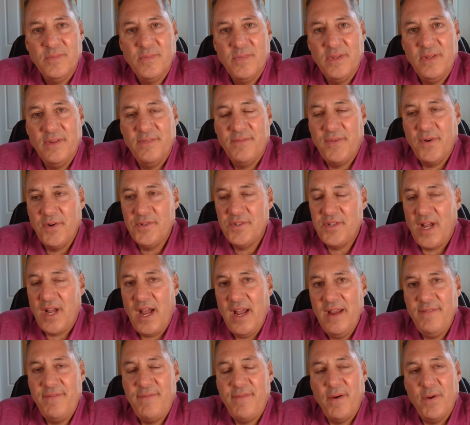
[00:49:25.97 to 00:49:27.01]
When the first
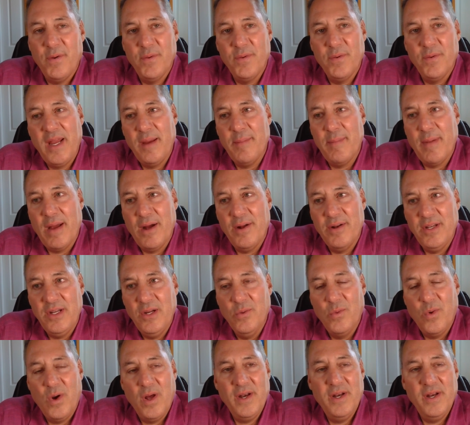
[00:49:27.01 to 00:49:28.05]
iPhone came out,
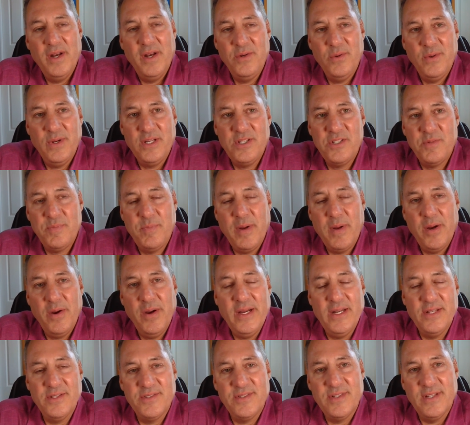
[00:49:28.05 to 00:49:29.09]
you wanted to
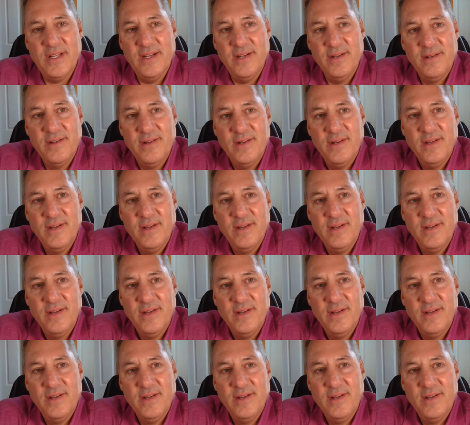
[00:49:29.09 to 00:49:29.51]
experience it.